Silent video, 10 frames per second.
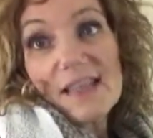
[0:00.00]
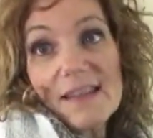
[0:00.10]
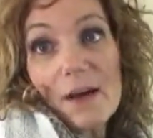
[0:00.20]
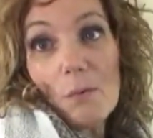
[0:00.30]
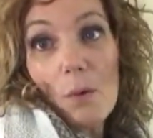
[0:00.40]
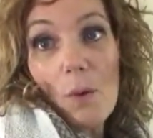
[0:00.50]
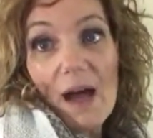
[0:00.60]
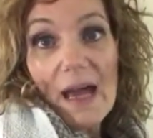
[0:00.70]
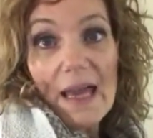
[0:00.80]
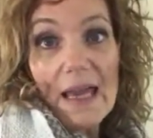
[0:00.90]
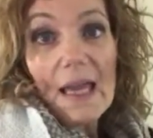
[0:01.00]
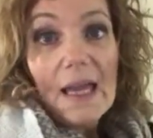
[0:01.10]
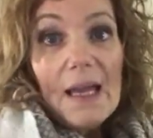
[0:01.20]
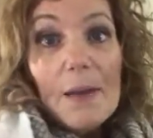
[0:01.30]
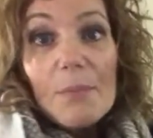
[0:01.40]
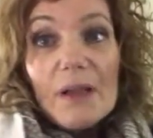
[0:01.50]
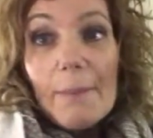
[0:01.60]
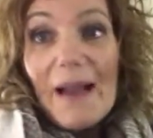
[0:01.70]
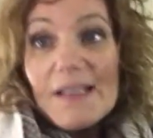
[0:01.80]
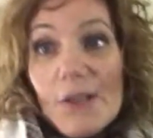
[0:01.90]
I thought, well, why bring
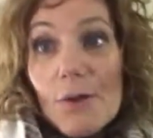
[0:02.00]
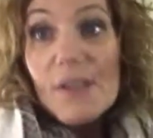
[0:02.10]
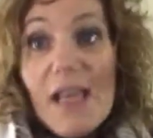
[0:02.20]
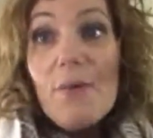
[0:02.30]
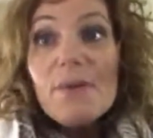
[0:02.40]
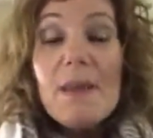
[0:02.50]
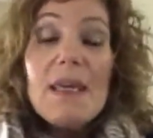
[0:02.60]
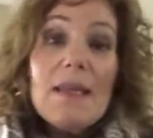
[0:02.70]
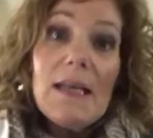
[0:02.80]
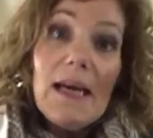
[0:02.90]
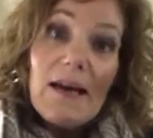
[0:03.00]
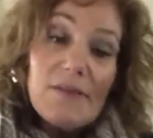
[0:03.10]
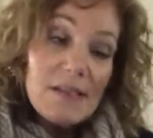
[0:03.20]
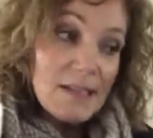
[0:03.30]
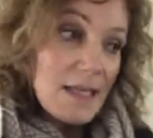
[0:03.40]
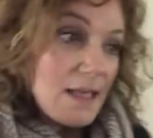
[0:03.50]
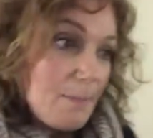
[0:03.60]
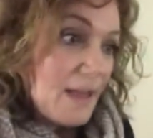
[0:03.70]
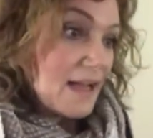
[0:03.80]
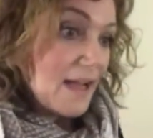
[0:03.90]
it back to the hotel with me and then have to take
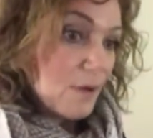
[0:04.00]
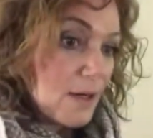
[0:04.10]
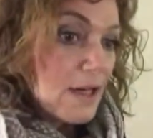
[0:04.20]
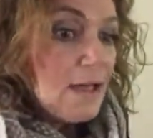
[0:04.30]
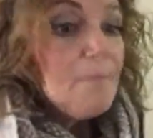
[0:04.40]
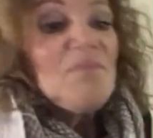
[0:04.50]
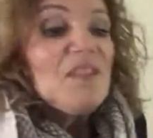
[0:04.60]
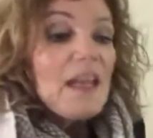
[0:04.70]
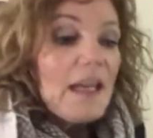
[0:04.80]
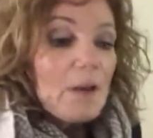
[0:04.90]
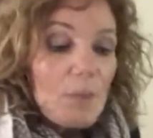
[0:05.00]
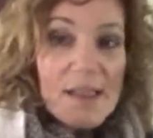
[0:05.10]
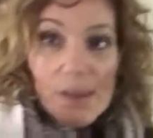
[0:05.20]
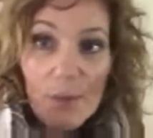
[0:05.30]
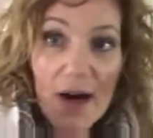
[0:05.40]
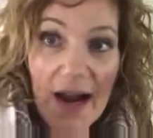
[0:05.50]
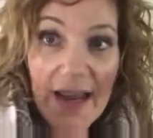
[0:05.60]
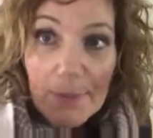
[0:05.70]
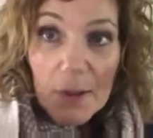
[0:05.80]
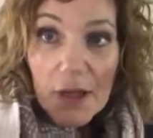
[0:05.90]
it back out? And it wasn't where I
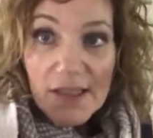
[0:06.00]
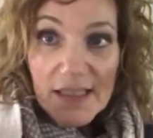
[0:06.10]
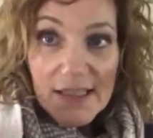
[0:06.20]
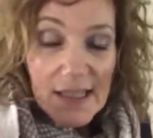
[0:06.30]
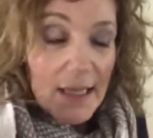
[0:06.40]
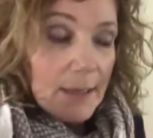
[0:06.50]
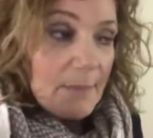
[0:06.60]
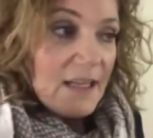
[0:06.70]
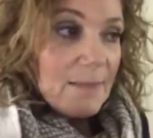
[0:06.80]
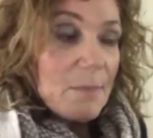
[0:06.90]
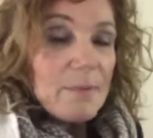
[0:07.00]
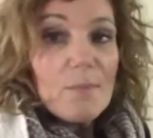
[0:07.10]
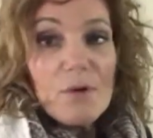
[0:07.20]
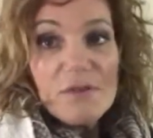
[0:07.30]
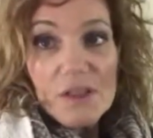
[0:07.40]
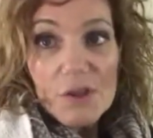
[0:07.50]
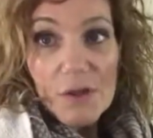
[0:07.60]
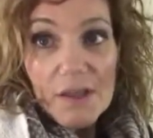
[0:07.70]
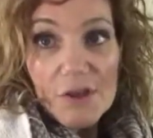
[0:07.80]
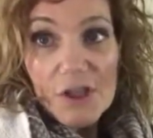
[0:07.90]
had parked it. It had been moved to the
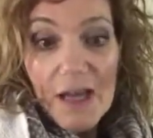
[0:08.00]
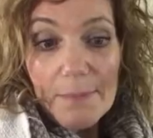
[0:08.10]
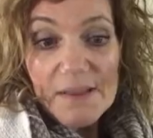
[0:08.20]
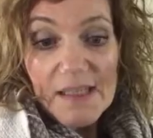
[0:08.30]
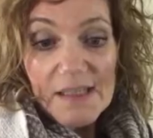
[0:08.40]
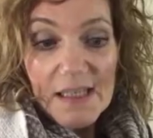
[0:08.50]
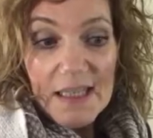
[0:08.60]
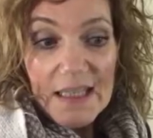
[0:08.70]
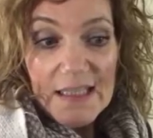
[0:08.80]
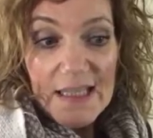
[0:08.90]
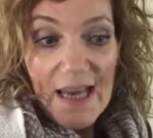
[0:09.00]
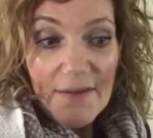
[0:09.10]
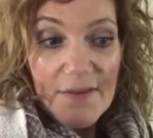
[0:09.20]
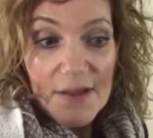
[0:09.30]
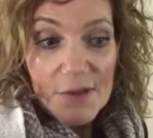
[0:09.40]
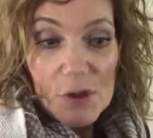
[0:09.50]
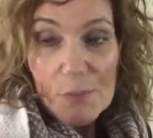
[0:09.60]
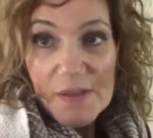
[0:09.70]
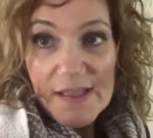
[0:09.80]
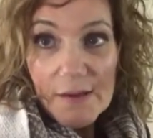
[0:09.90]
trailer shop since it needed to have the
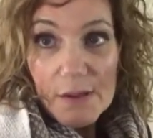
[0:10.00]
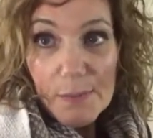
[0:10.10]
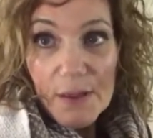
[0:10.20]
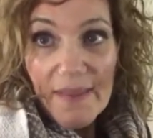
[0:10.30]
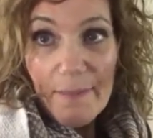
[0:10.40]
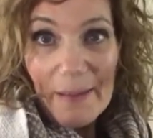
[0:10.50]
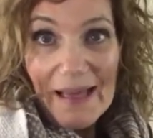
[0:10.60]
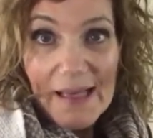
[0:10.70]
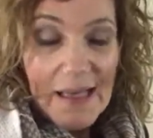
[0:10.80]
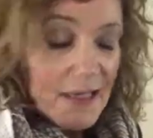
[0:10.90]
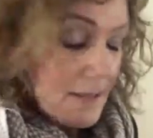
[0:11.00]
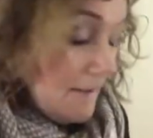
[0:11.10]
super singles put on the back.